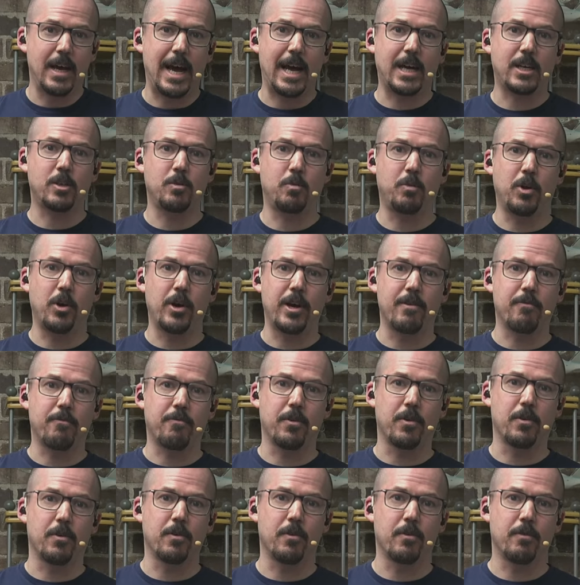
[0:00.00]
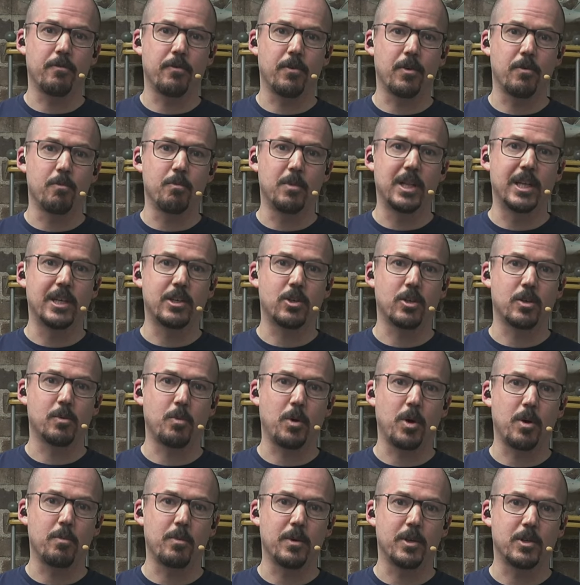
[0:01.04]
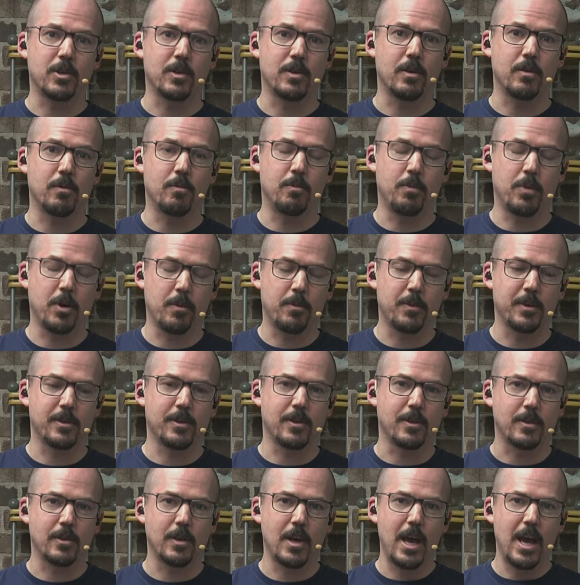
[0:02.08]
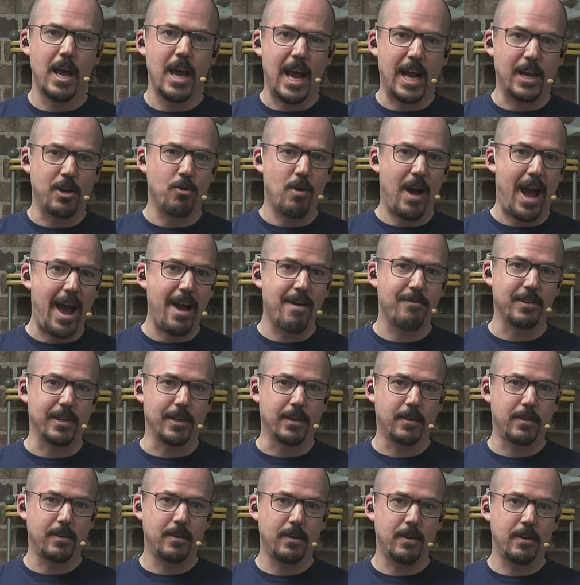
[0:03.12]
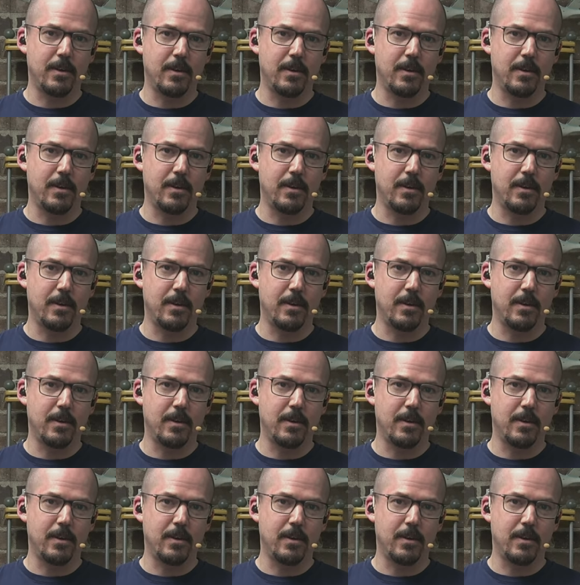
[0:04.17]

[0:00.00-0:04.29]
exploit for, for malicious purposes, and you haven't